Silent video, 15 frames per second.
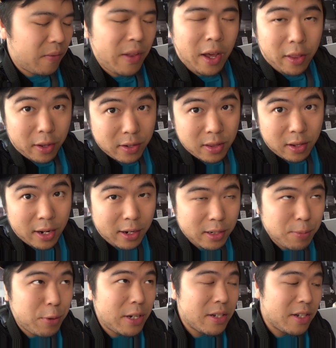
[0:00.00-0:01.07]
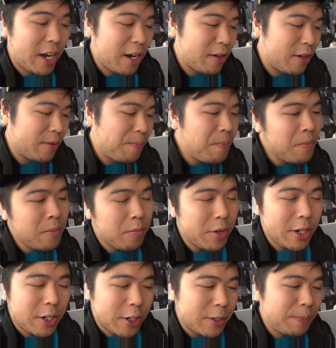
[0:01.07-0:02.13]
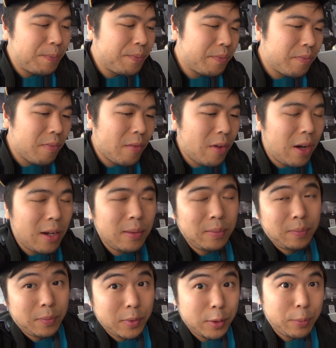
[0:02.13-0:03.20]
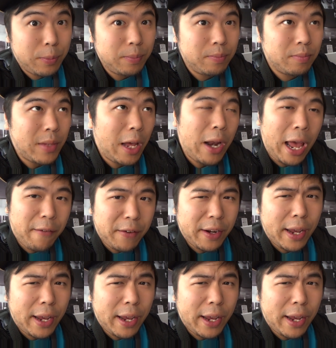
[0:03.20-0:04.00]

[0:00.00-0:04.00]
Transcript: other than that, it's pretty standard, pretty good. I'll have it